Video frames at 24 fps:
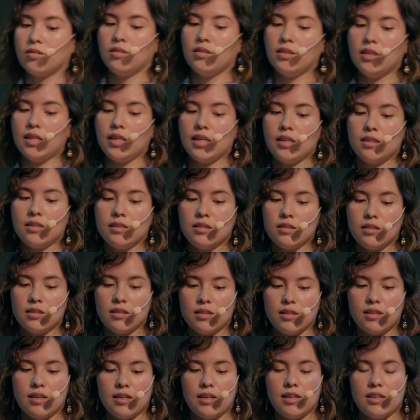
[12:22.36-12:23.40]
this
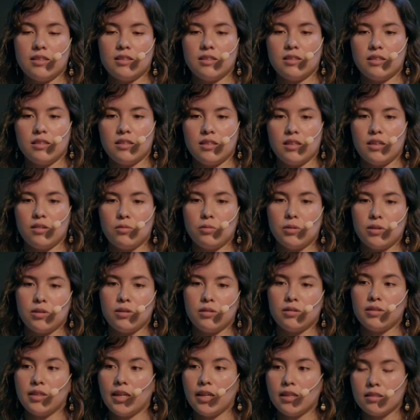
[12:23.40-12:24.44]
as our
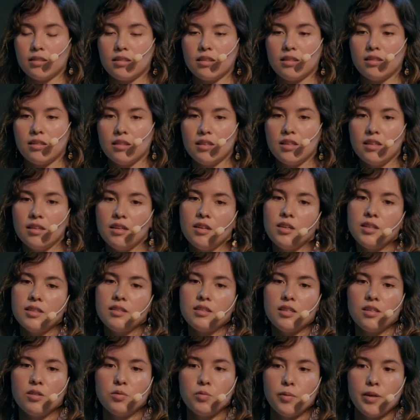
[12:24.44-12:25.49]
data set.
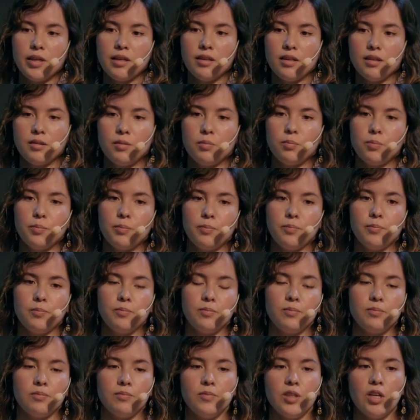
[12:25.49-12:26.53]
Since we
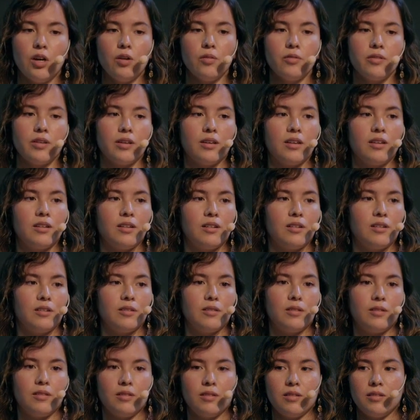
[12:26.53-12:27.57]
know the
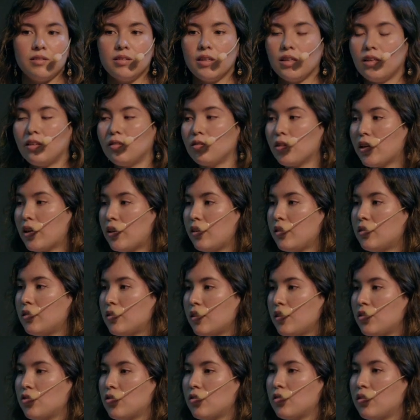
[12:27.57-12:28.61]

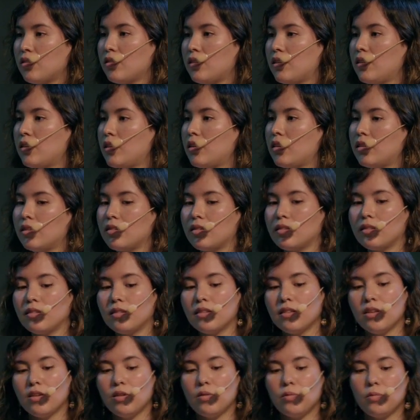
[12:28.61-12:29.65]
localization and
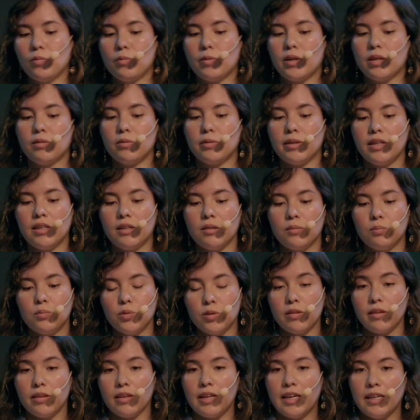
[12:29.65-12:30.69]
where we put
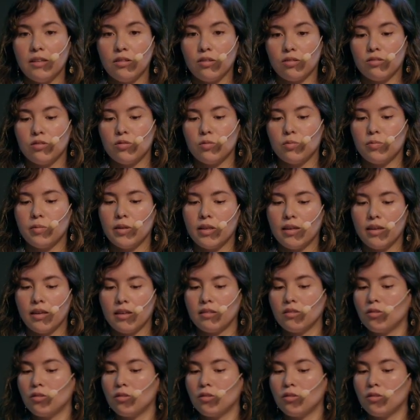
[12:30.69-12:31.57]
the icons, we can